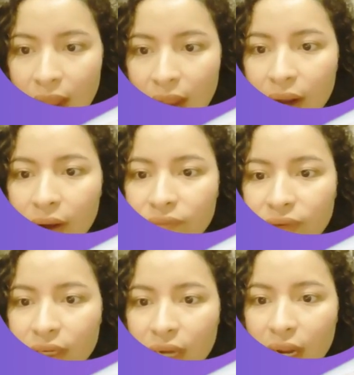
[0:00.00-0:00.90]
having
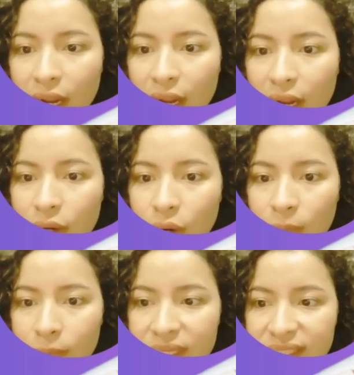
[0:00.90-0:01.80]
a
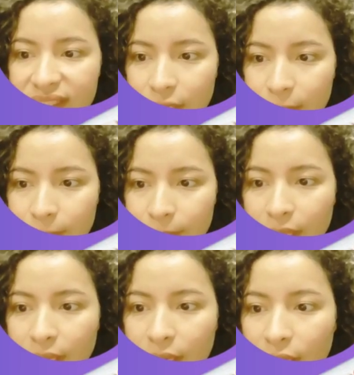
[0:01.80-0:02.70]
convex shape.
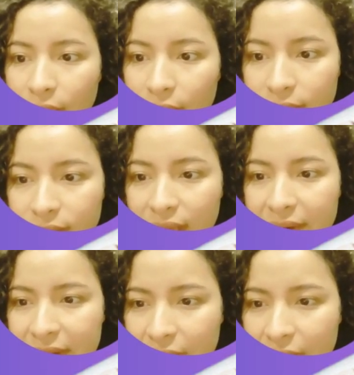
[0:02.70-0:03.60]

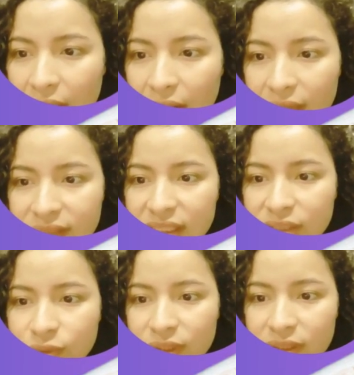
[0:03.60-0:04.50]
They are
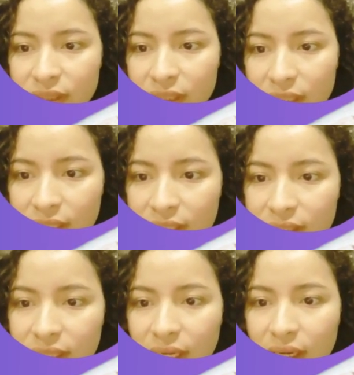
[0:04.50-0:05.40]
situated in
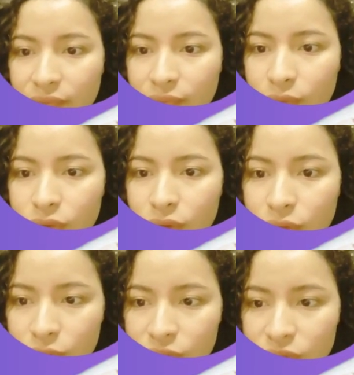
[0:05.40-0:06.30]
the foot
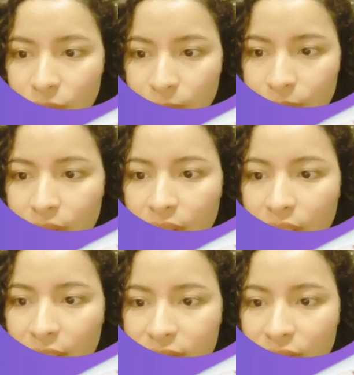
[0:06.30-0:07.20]
dorsum.
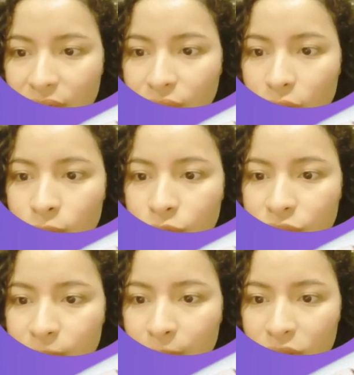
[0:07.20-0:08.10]
They form
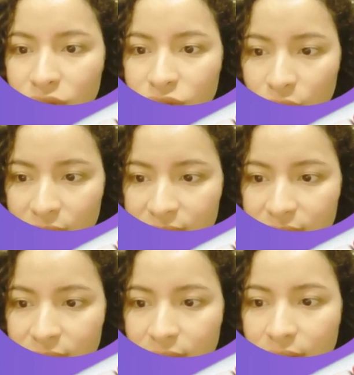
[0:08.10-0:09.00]
multiple joints.
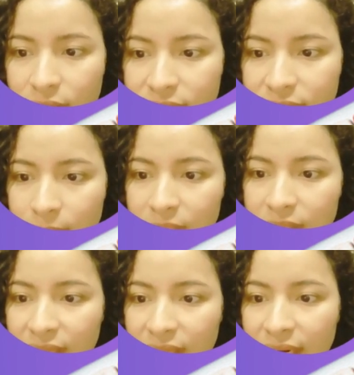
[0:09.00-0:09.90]
The
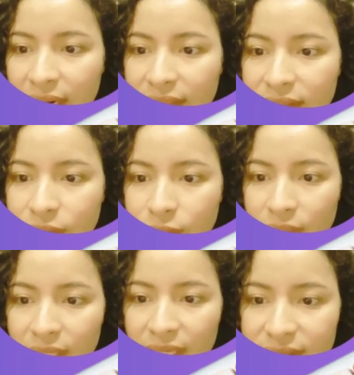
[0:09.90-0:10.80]
medial
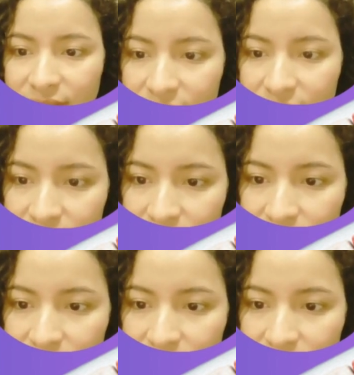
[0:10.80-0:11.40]
articulates